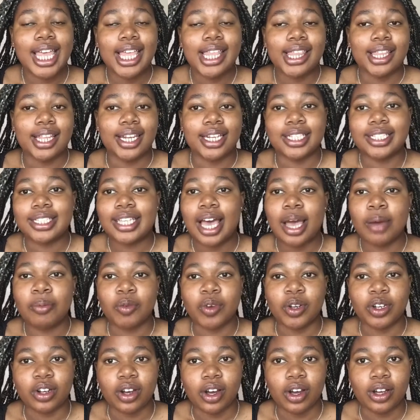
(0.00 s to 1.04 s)
Then as time
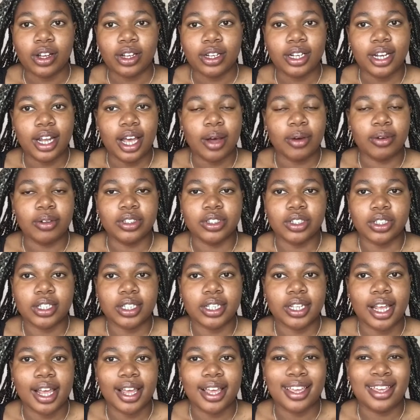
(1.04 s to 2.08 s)
went on, I was just
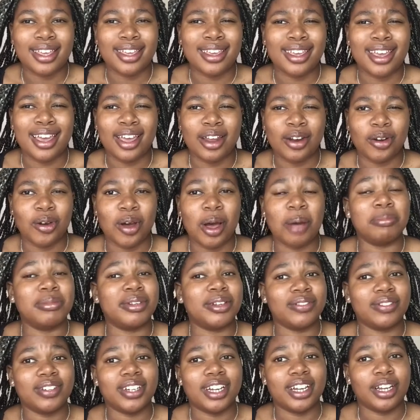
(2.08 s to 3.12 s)
like, yeah, no, I'm
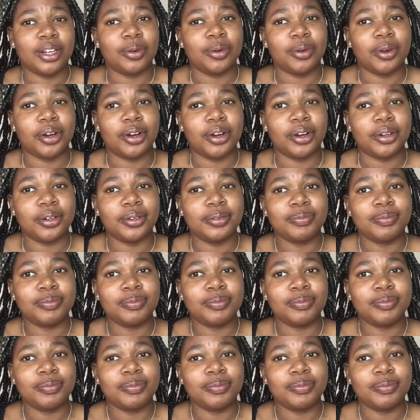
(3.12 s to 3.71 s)
definitely queer.